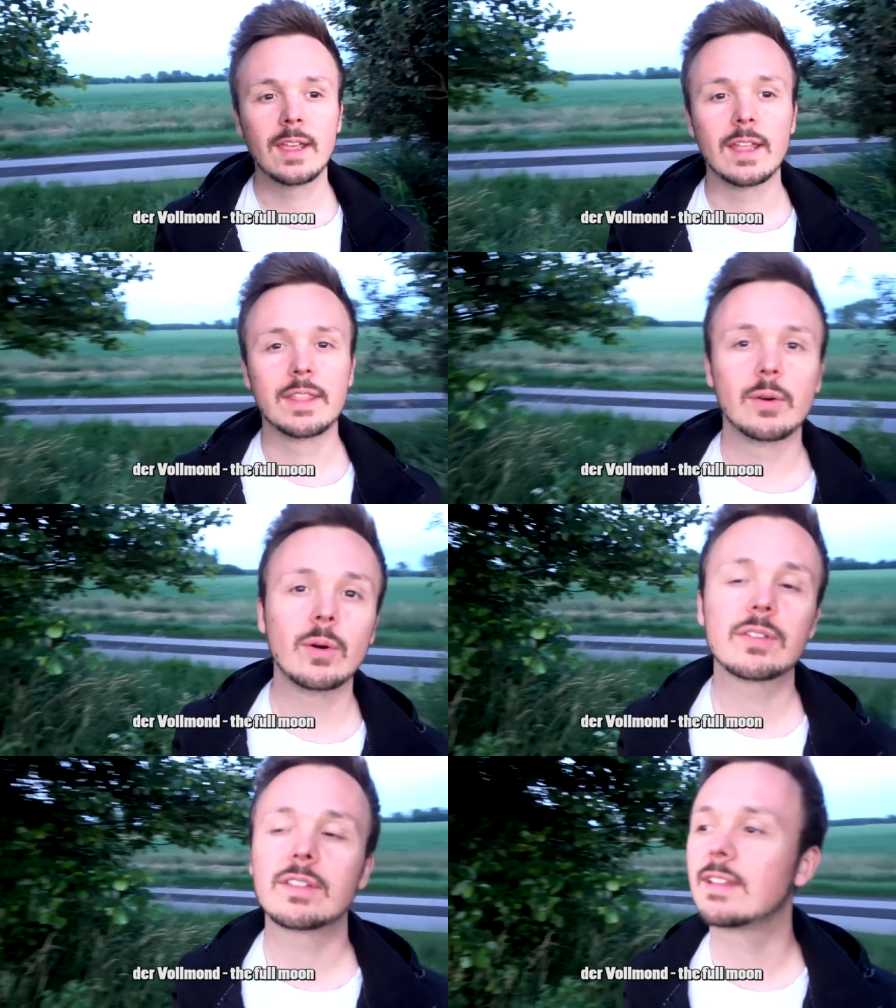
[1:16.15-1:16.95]
And the
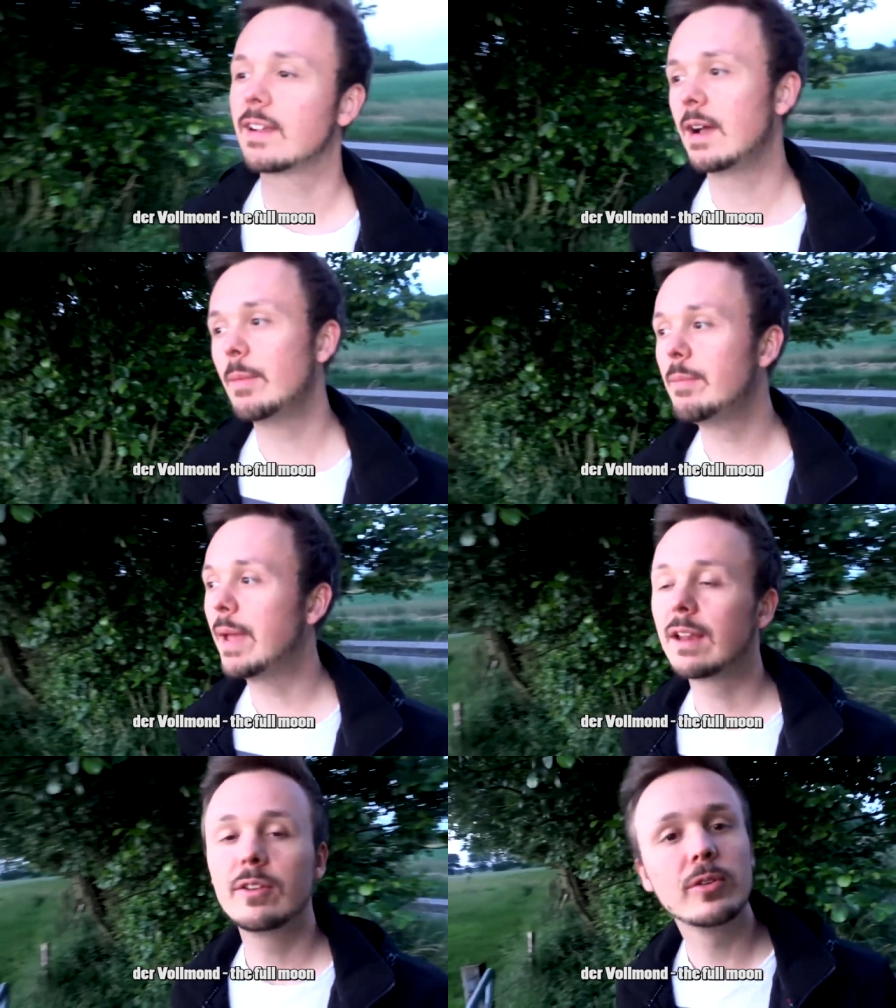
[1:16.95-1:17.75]
horses are coming
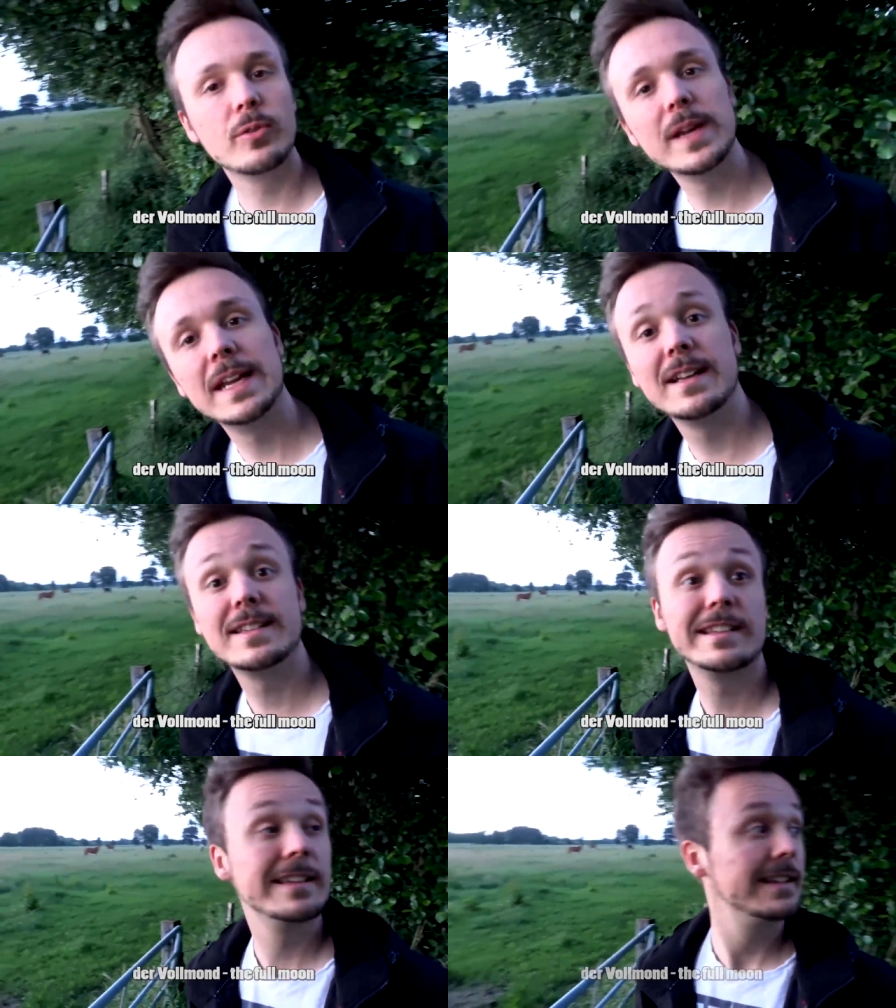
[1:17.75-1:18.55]
back to greet
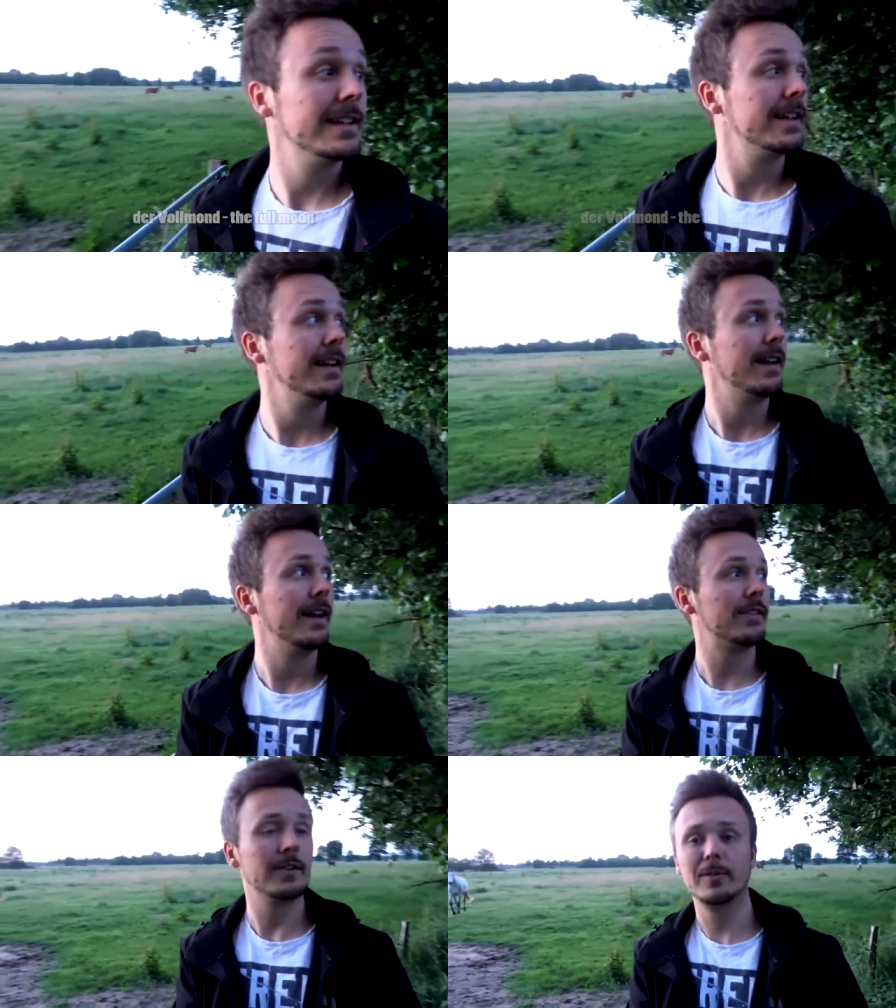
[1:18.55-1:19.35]
us.
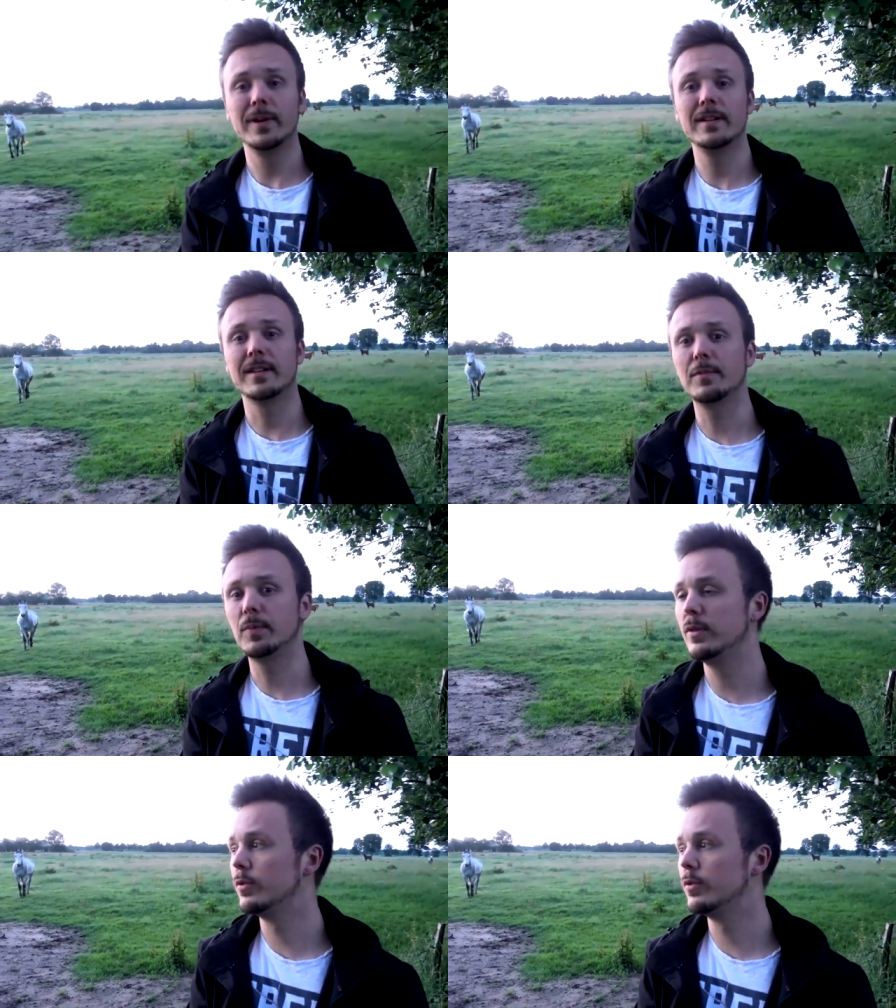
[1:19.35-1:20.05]
As always, as per